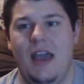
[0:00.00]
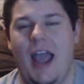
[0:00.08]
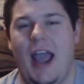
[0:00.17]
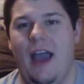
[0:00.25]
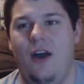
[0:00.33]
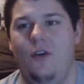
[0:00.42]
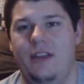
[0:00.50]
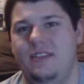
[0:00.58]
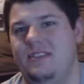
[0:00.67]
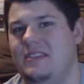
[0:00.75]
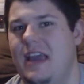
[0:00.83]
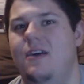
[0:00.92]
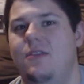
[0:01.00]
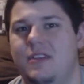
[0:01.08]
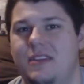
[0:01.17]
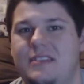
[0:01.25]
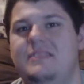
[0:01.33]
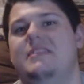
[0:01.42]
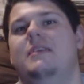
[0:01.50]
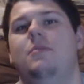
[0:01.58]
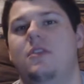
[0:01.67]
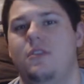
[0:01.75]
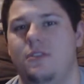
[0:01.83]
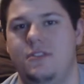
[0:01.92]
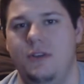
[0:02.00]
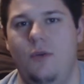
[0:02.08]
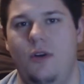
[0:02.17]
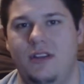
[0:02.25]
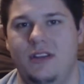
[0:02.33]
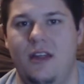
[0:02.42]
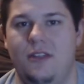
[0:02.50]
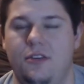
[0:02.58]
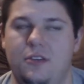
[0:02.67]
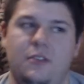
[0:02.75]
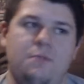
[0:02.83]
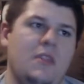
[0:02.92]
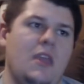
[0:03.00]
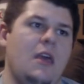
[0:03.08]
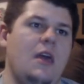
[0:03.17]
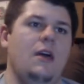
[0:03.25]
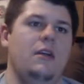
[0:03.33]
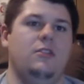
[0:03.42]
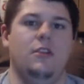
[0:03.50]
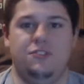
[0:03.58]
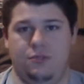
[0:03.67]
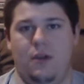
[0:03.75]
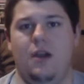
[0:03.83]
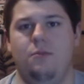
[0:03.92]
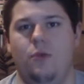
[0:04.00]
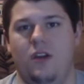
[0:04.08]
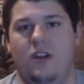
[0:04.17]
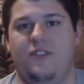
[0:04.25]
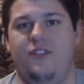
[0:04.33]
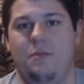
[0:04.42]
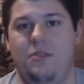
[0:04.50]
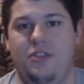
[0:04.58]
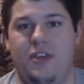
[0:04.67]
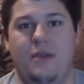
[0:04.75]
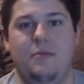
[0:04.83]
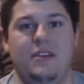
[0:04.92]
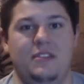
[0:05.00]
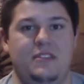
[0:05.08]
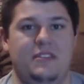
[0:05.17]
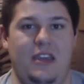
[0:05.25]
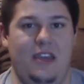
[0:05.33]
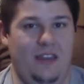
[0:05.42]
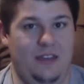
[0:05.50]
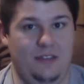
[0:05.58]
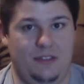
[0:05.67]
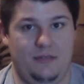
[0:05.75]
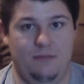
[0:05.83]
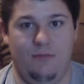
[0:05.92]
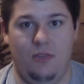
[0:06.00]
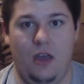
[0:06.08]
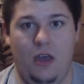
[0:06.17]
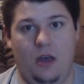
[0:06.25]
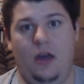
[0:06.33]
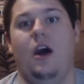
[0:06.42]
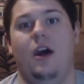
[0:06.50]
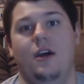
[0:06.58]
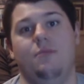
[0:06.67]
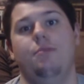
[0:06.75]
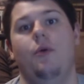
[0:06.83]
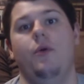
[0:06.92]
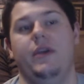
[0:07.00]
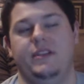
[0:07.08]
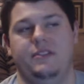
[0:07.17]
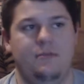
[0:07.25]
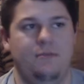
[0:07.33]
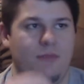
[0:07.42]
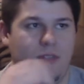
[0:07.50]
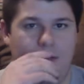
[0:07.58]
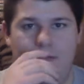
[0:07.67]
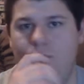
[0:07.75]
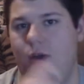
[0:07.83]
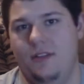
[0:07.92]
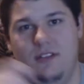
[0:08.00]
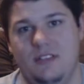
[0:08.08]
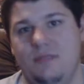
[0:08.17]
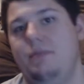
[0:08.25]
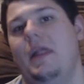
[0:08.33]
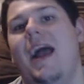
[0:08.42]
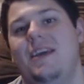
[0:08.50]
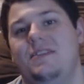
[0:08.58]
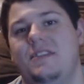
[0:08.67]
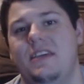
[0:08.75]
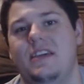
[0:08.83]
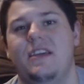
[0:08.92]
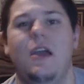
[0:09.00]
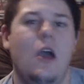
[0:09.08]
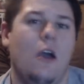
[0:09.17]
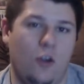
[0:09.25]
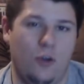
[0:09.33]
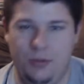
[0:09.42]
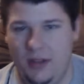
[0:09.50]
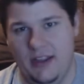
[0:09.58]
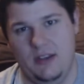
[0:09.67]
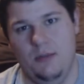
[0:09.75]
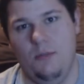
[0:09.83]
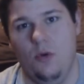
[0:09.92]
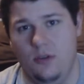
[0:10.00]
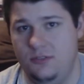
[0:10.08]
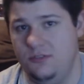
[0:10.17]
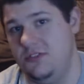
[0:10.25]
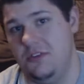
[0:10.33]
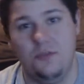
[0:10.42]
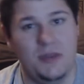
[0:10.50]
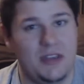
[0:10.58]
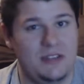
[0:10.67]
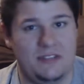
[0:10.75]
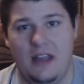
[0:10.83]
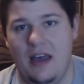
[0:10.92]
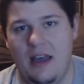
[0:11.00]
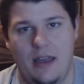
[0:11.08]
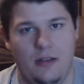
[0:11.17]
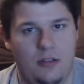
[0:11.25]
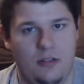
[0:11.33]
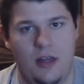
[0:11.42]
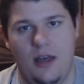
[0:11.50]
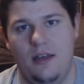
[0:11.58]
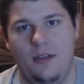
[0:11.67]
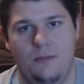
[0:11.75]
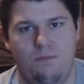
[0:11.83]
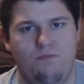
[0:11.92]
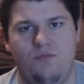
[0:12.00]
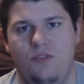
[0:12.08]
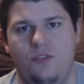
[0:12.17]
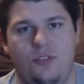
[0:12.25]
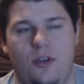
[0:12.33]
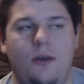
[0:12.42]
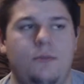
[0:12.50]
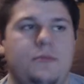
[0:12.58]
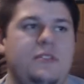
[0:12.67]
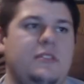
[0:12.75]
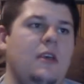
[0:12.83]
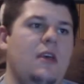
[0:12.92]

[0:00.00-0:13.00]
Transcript: how it sounded similar to one another. The drum work from Themis is on point, whether it's blasting or playing the more doomy style drums.